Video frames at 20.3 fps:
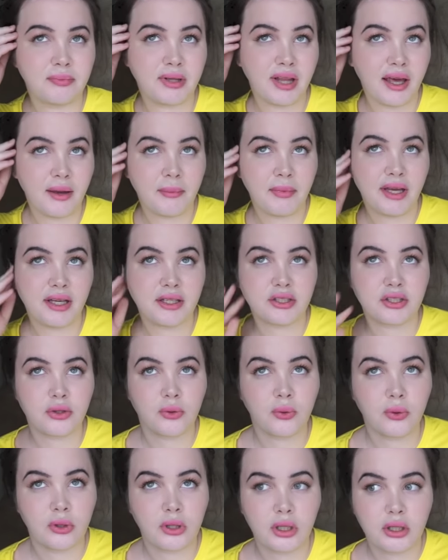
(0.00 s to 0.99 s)
plant-based
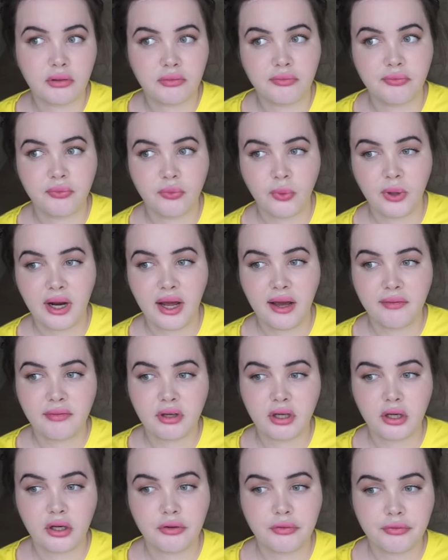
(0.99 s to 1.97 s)
or
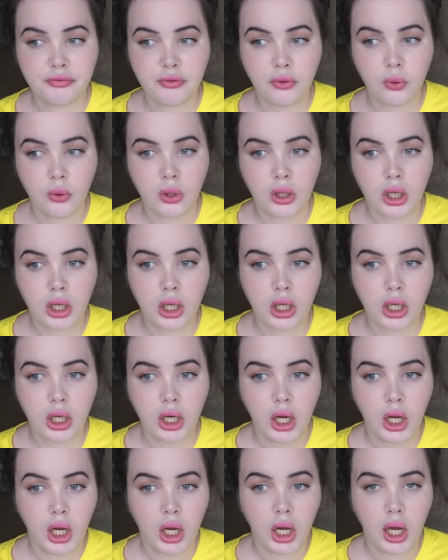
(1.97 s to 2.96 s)
whatever for
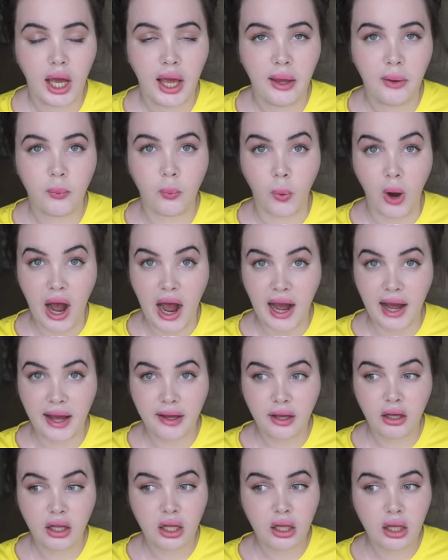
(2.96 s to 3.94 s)
a
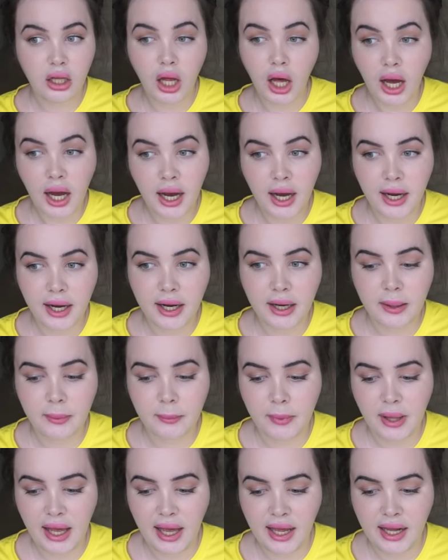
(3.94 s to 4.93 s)
while,
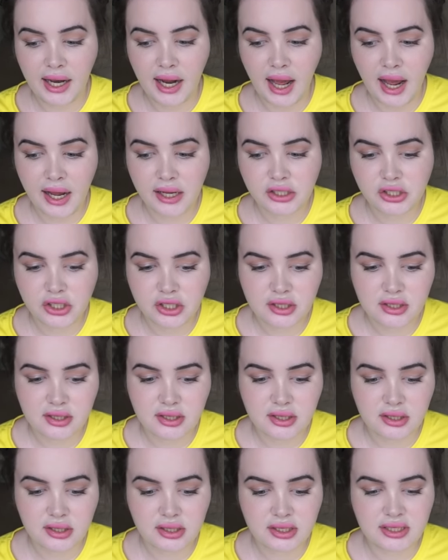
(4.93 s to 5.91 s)
and I
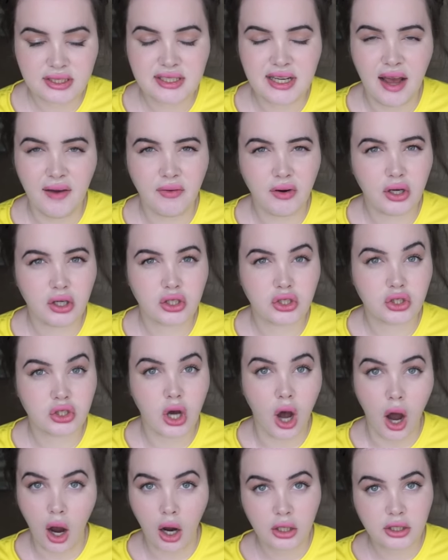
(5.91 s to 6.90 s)
just never
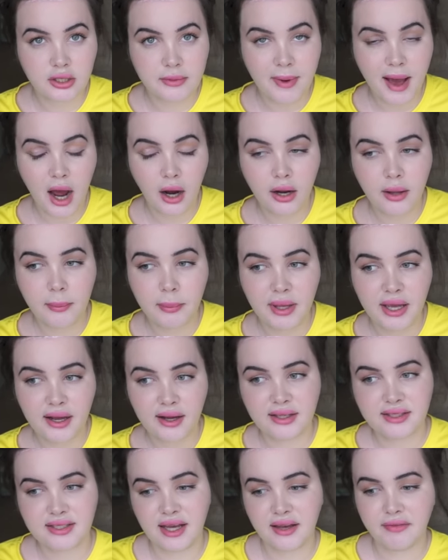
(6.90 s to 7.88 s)
talked about it
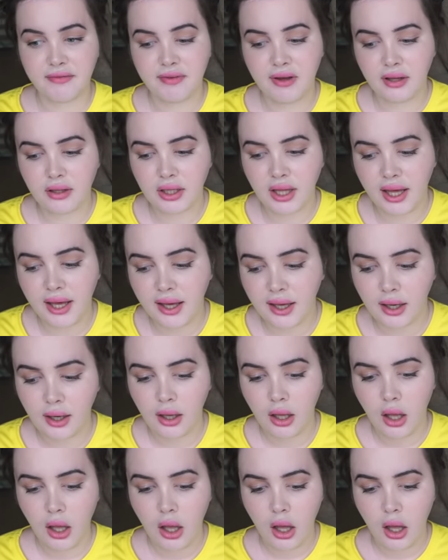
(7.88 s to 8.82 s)
because I felt like